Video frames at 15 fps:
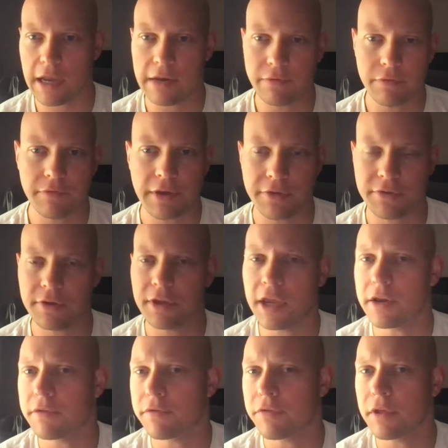of
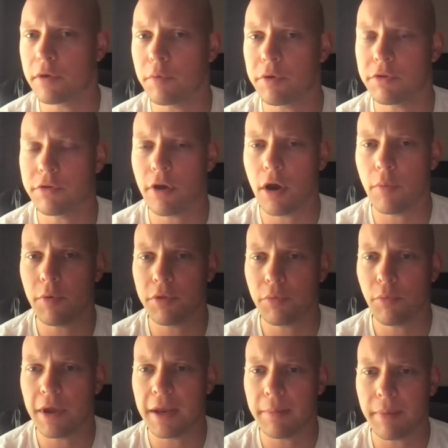investigative thing we saw with
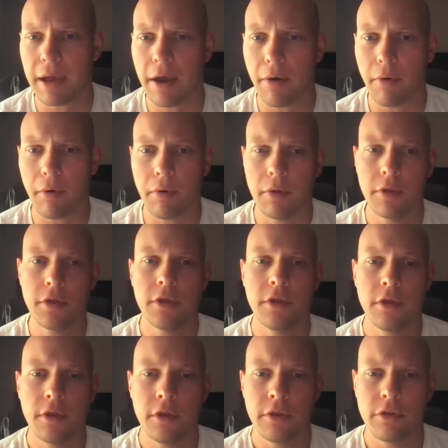Wayne Powell.
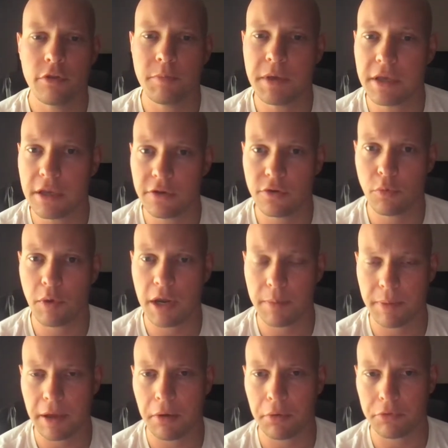Speaking to Wayne
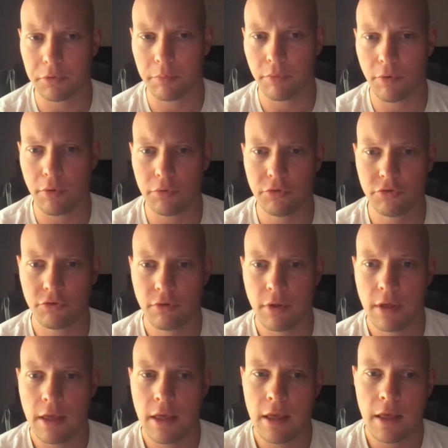Powell's approach,
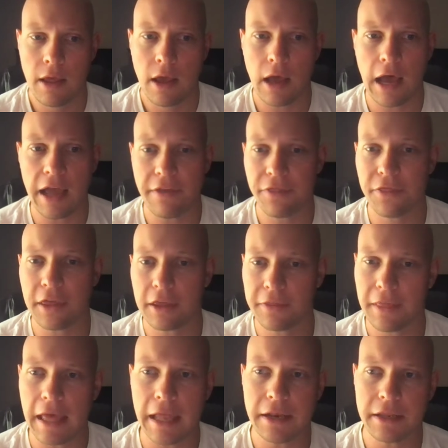I think
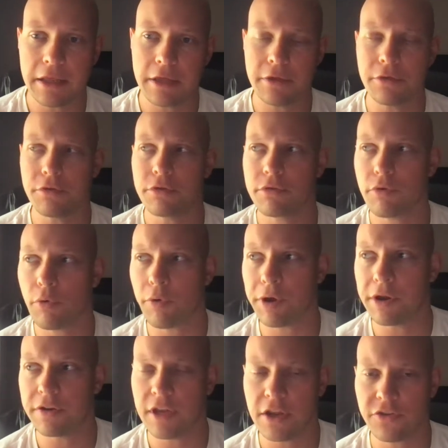that his
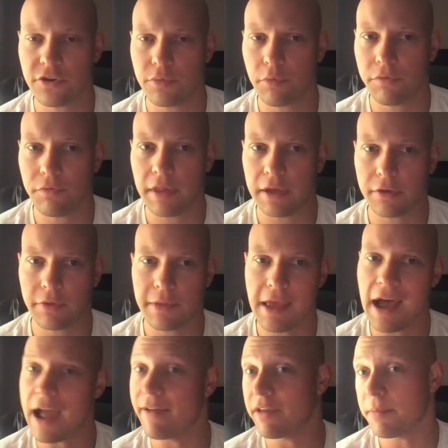orientation reflects the
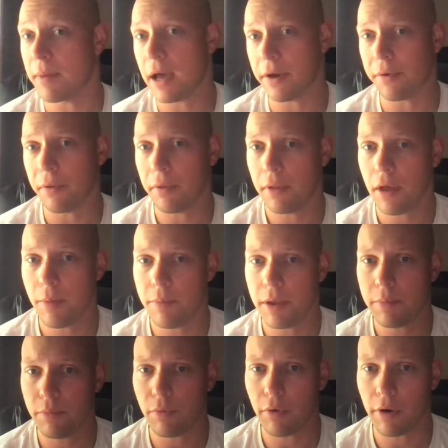Ivy model a bit
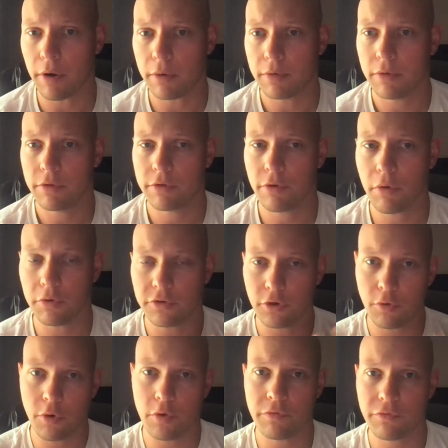more. So to
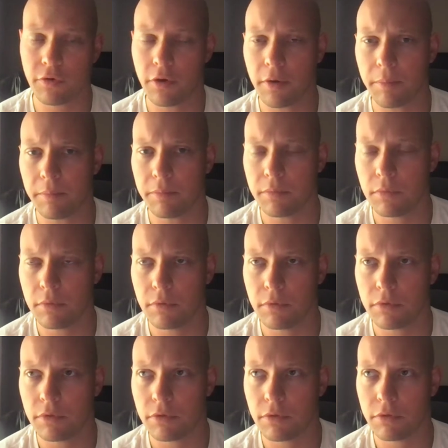quote from
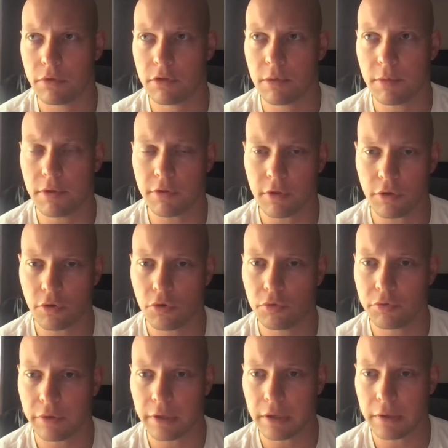Simmons and
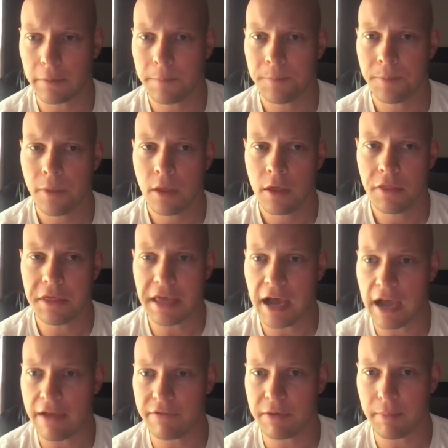Kuhnley, the
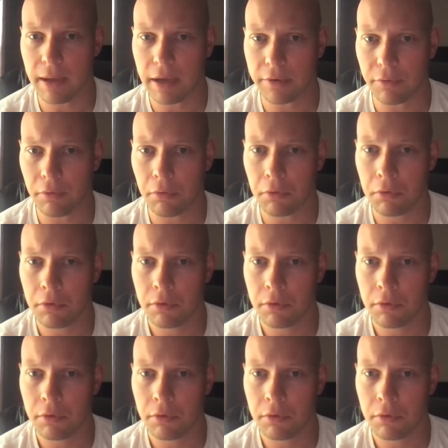Ivy model